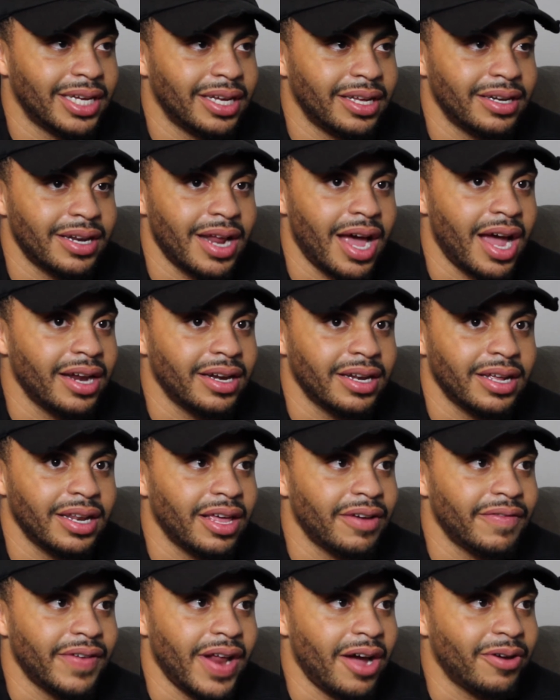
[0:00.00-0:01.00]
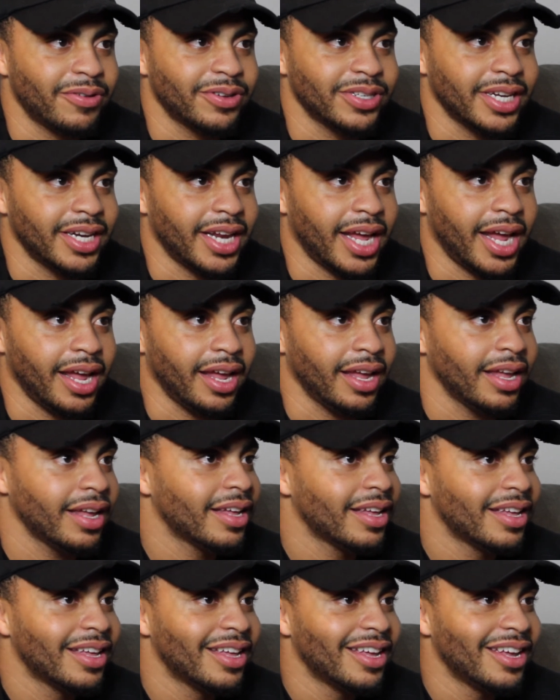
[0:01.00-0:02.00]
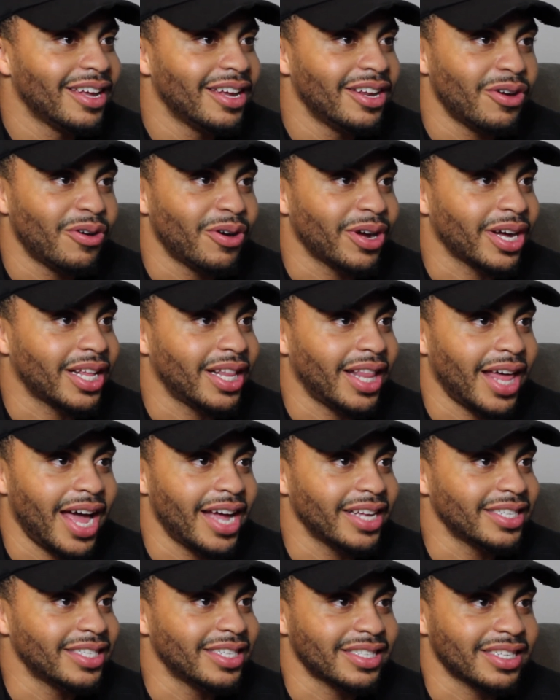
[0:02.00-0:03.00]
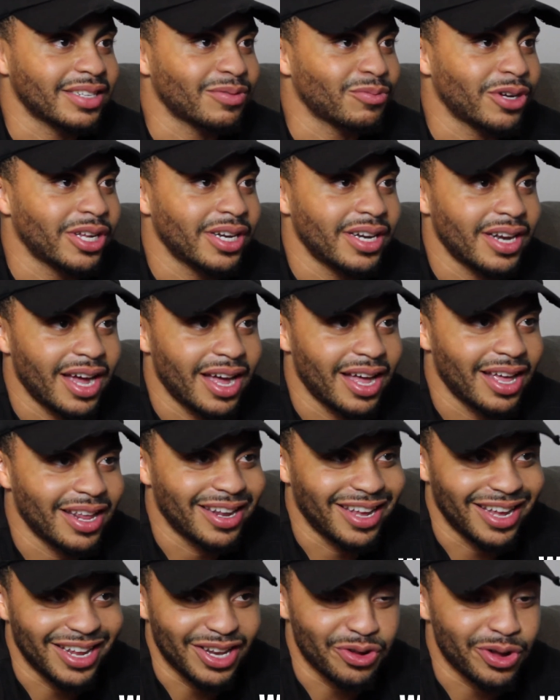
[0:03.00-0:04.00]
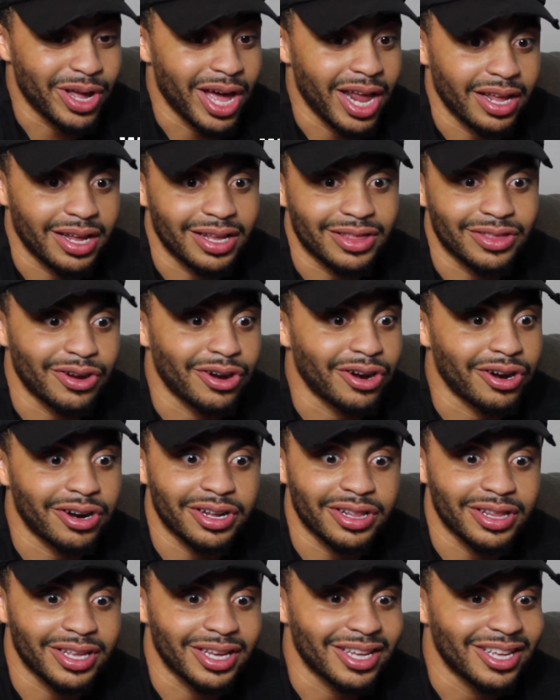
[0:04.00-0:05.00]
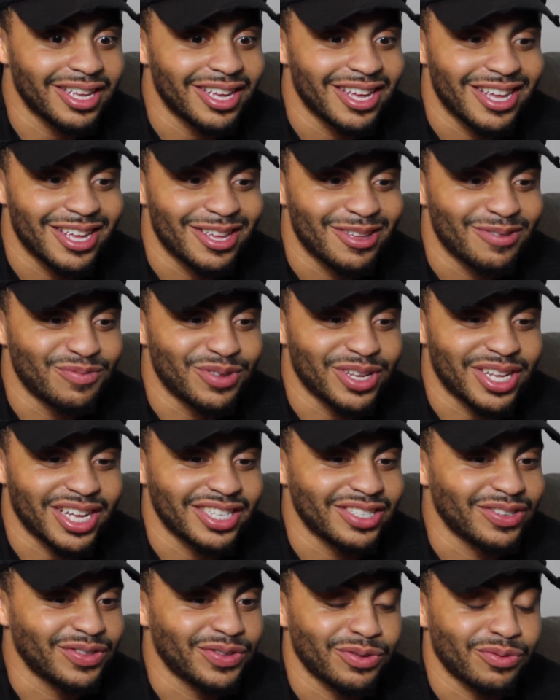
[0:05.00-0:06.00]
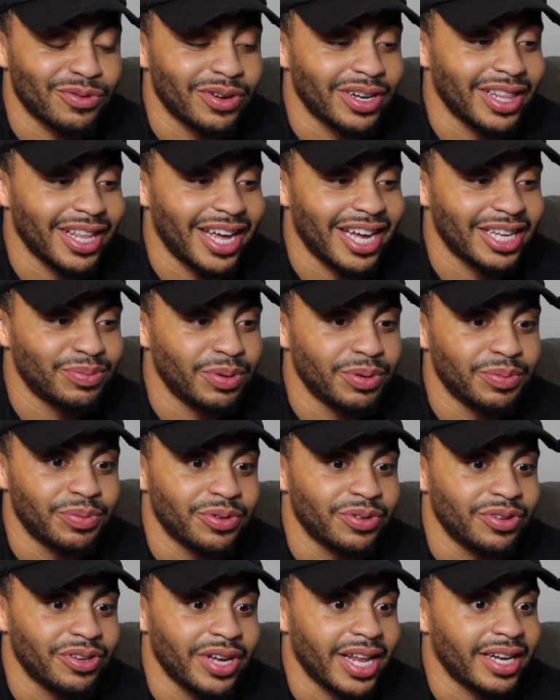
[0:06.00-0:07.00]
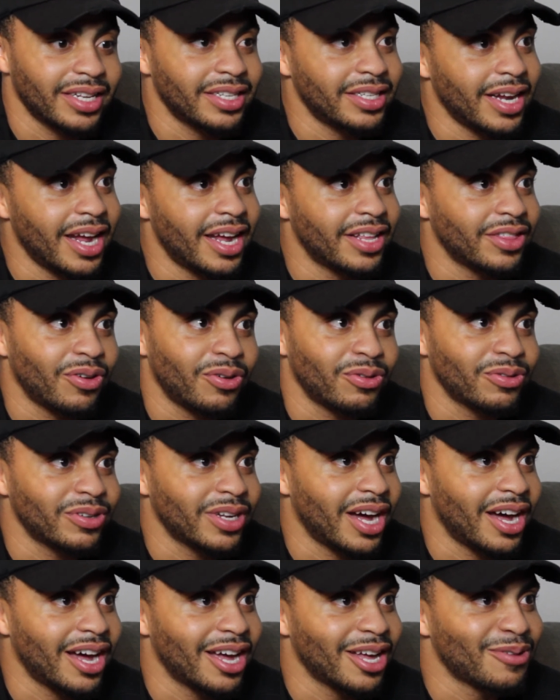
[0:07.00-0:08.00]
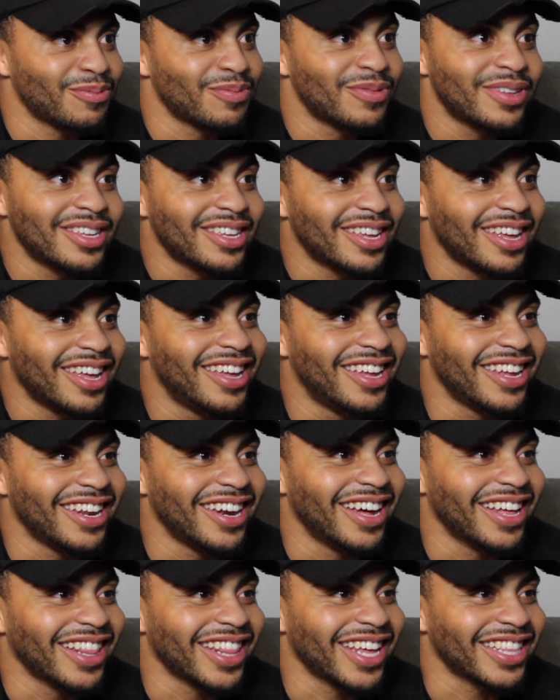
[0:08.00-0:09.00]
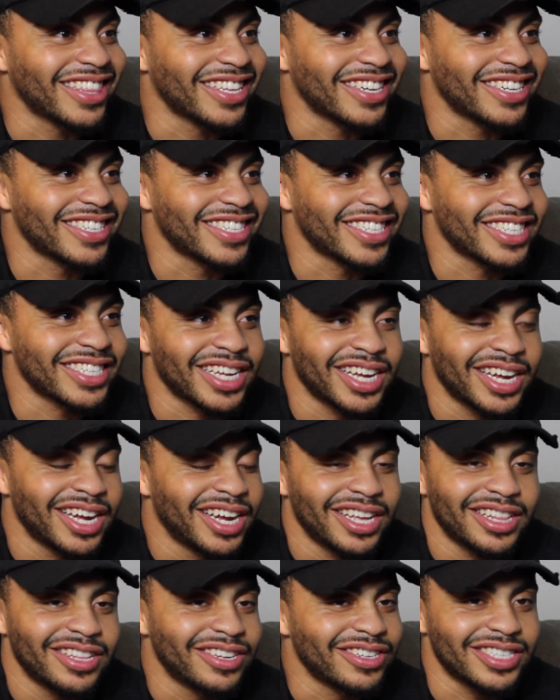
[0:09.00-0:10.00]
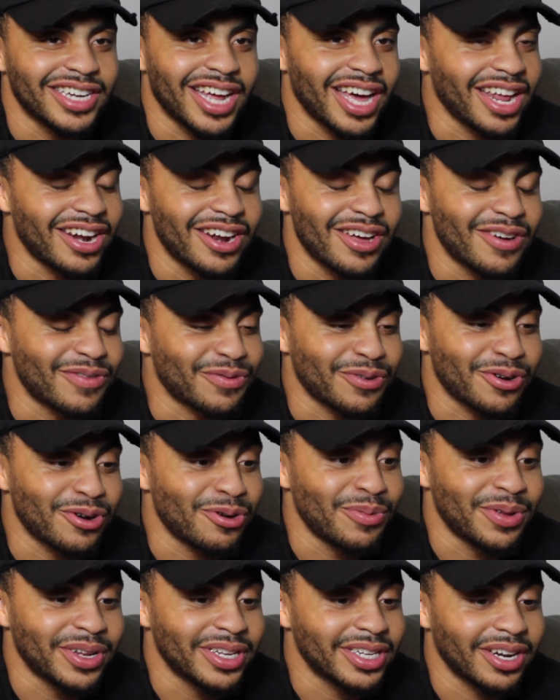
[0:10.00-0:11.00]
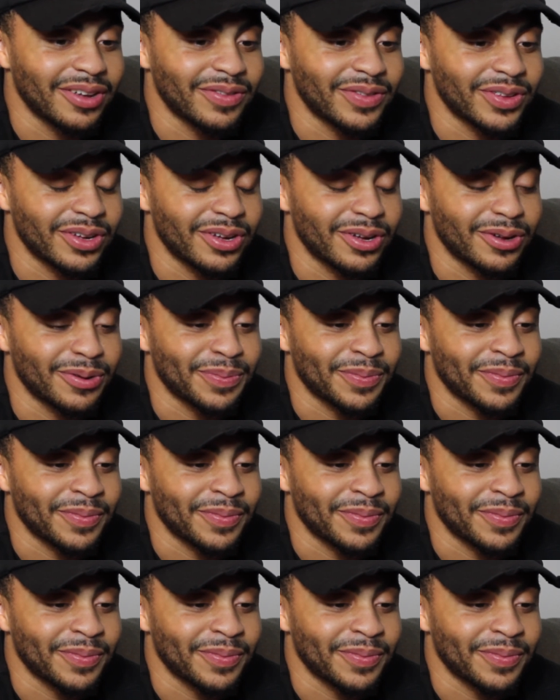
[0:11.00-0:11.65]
9 to 11 hours a day, in classes and whatnot, and you got to get there early because if you're one of the last people, you got to stand the whole time. Like there's not enough room and stuff. So